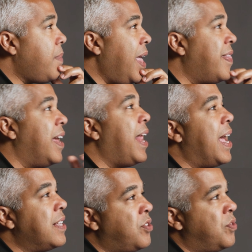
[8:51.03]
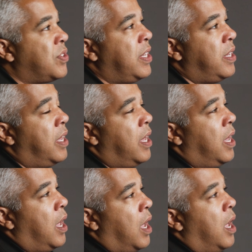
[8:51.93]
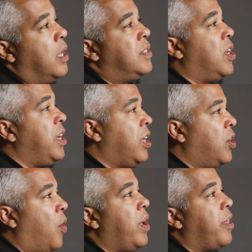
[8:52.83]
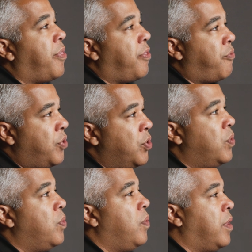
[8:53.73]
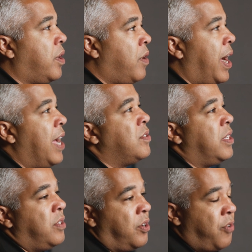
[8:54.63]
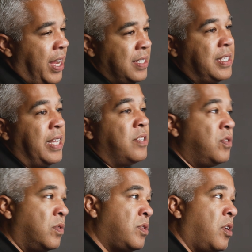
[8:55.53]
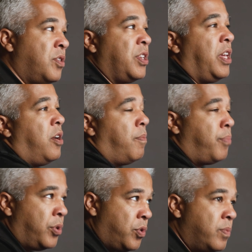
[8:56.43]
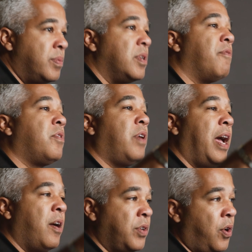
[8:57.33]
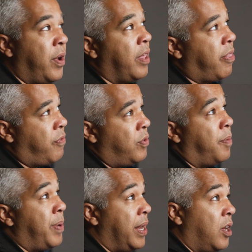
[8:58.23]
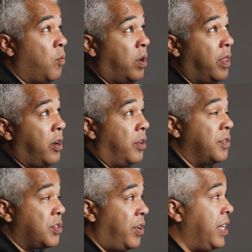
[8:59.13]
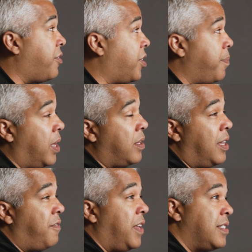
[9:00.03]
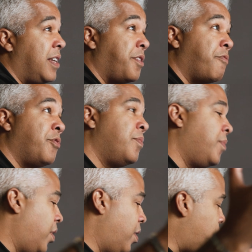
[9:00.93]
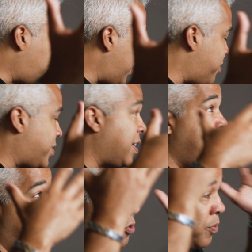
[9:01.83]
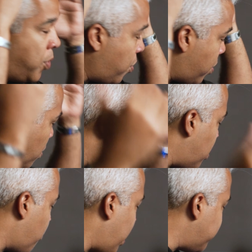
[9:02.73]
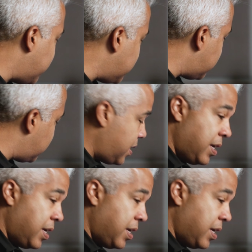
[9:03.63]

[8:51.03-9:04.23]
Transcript: Then as you see Sonny going through the crowds and the grandstands, you'll start to hear blooms of crowd going through depending on where they are on the screen. They're going to be on the left-hand side of the room, the right-hand side of the room, or all around us.